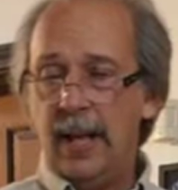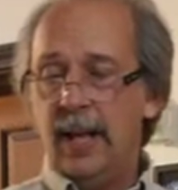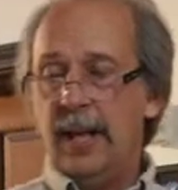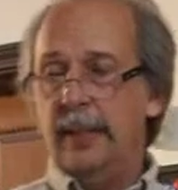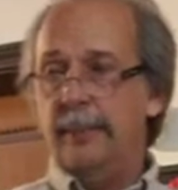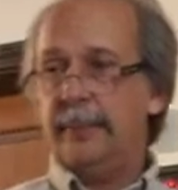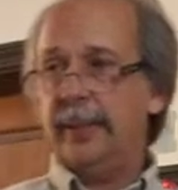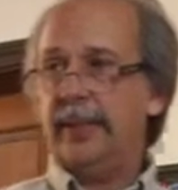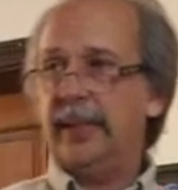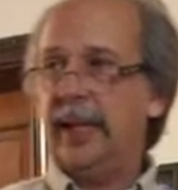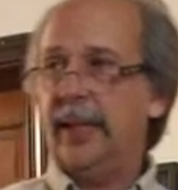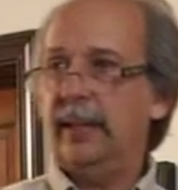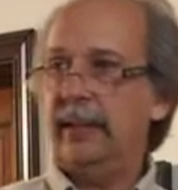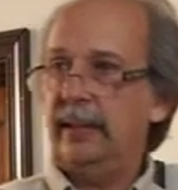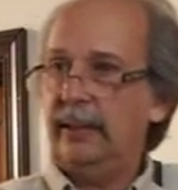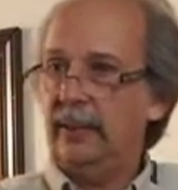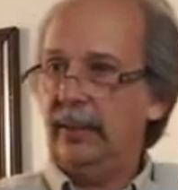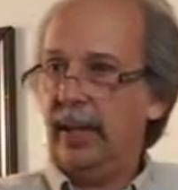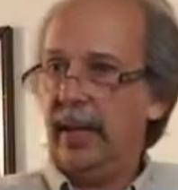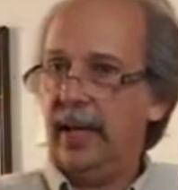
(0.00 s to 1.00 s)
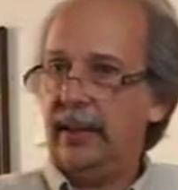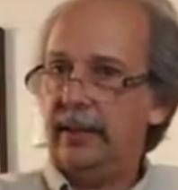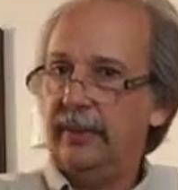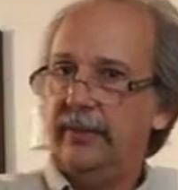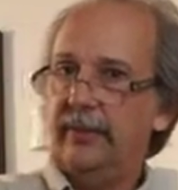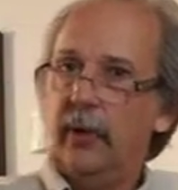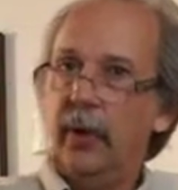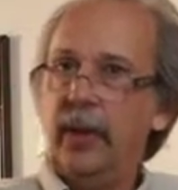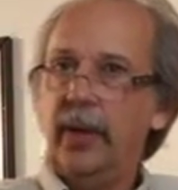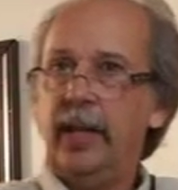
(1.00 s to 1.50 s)
but then you had the
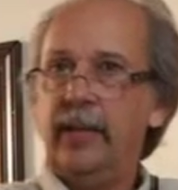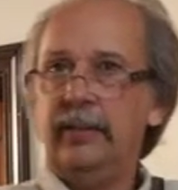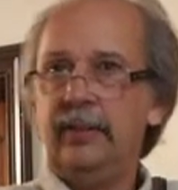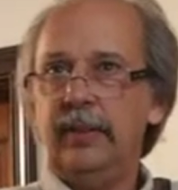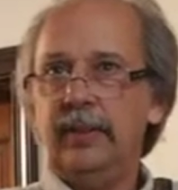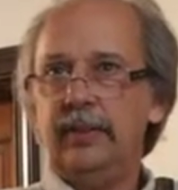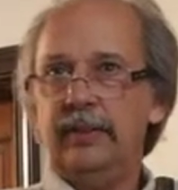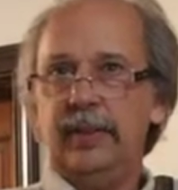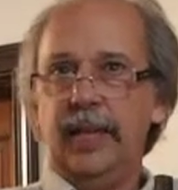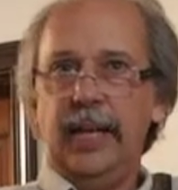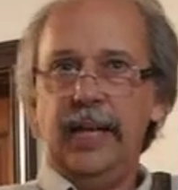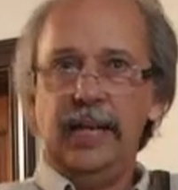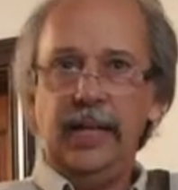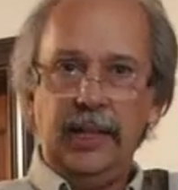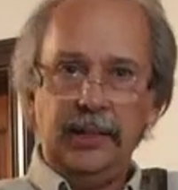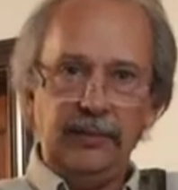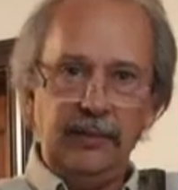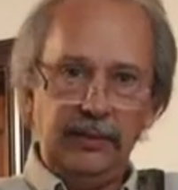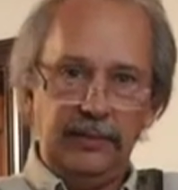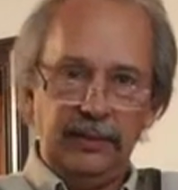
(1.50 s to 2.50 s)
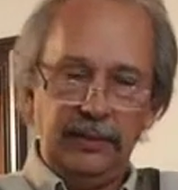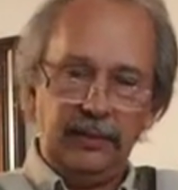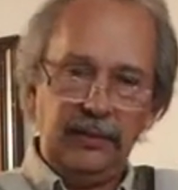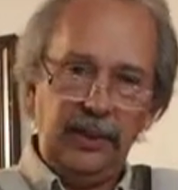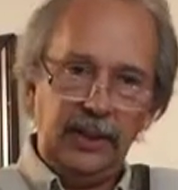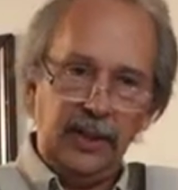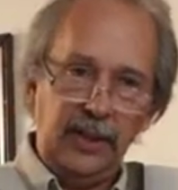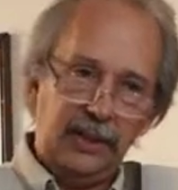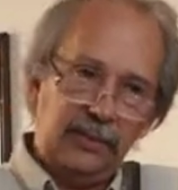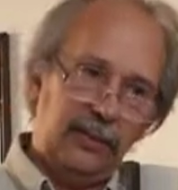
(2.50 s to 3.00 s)
400s, the 800s,
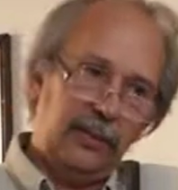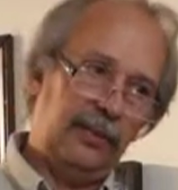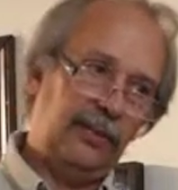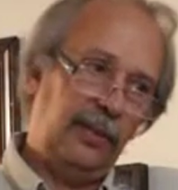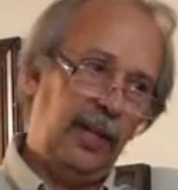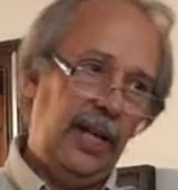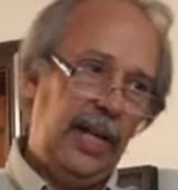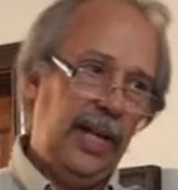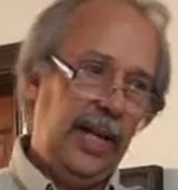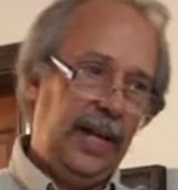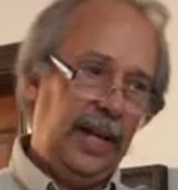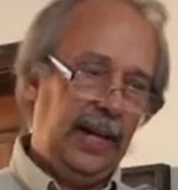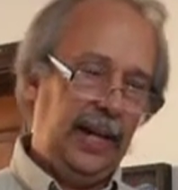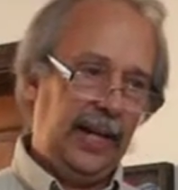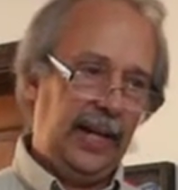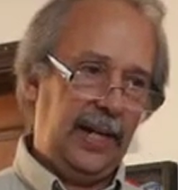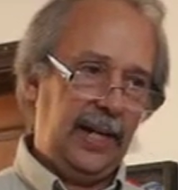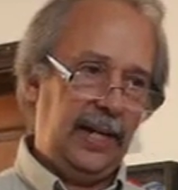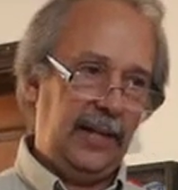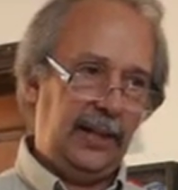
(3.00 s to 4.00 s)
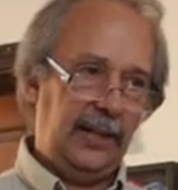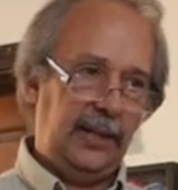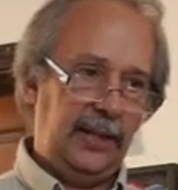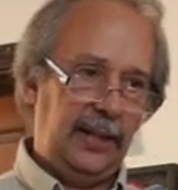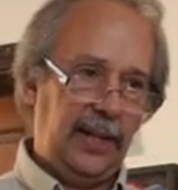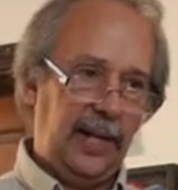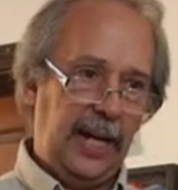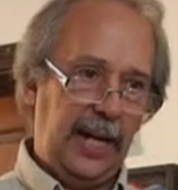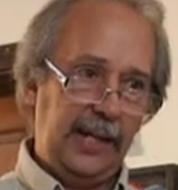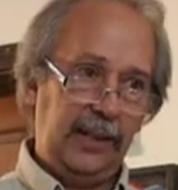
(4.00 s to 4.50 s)
1600s, and
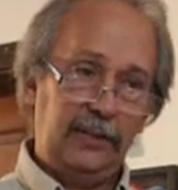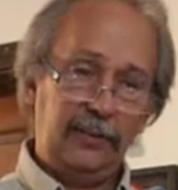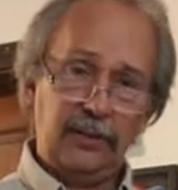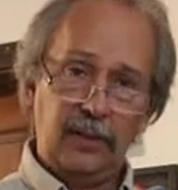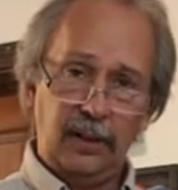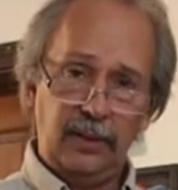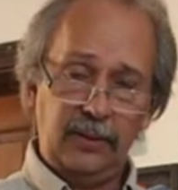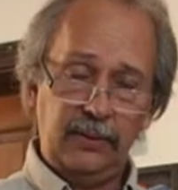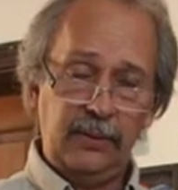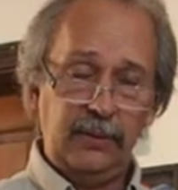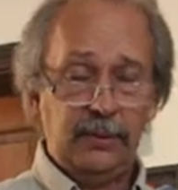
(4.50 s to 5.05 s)
ISO,